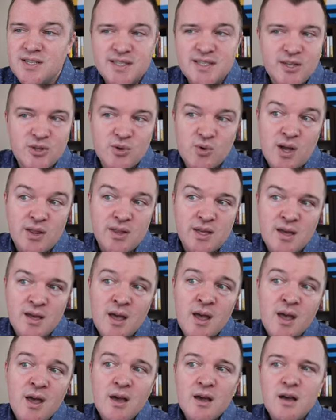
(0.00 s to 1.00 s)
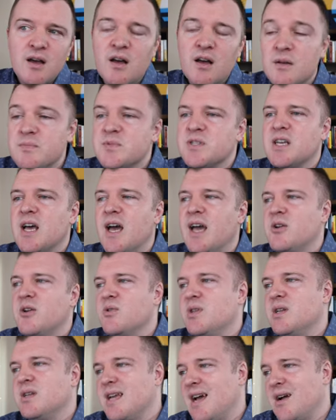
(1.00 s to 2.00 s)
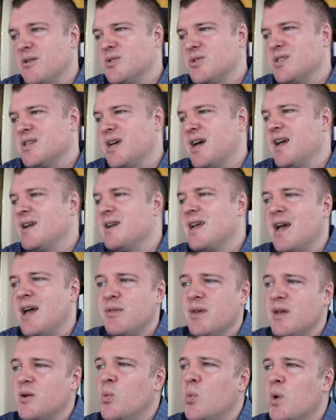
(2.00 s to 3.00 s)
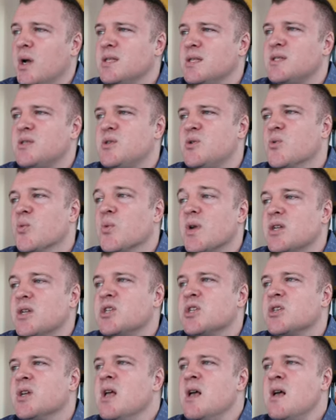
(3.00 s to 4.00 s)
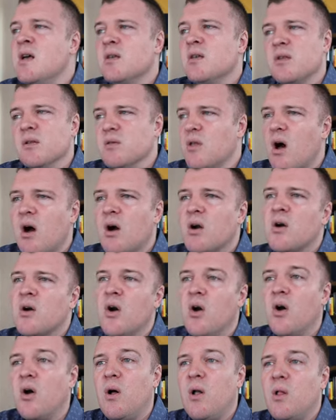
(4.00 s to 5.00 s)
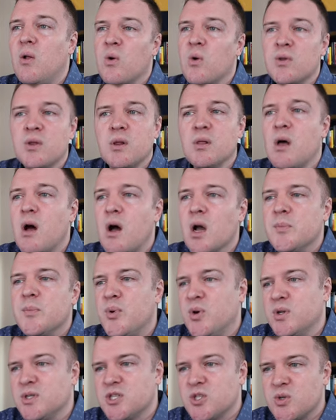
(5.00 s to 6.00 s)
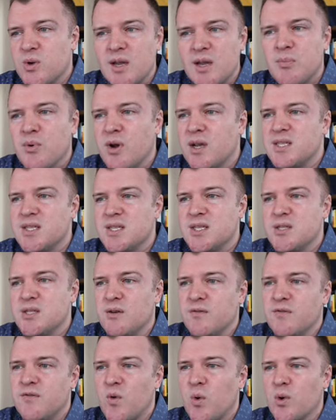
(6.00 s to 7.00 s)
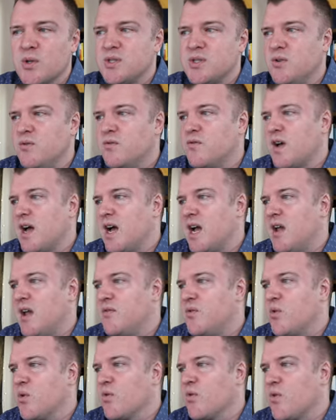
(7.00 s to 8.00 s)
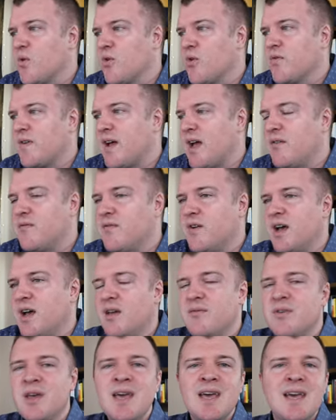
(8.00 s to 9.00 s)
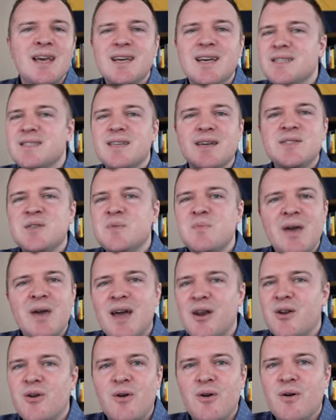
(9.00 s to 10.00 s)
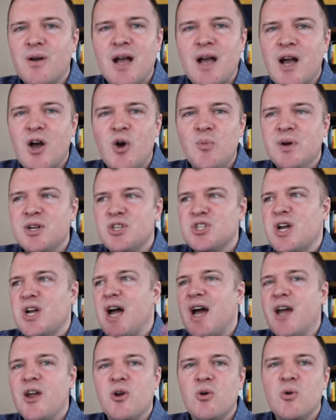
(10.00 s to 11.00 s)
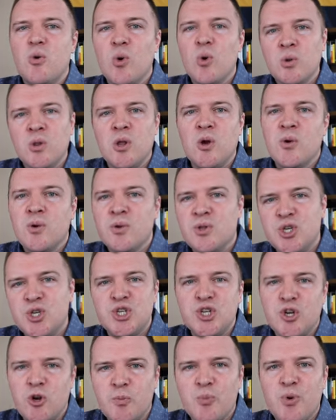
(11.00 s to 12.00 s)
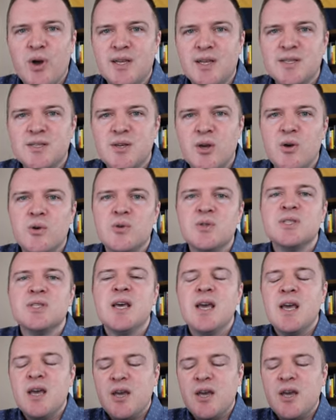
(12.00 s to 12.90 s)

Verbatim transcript: is either on the upside or the downside. And then once you reach the long call or the long put strike prices of 425 or 455, it doesn't matter how much higher or lower the share price goes,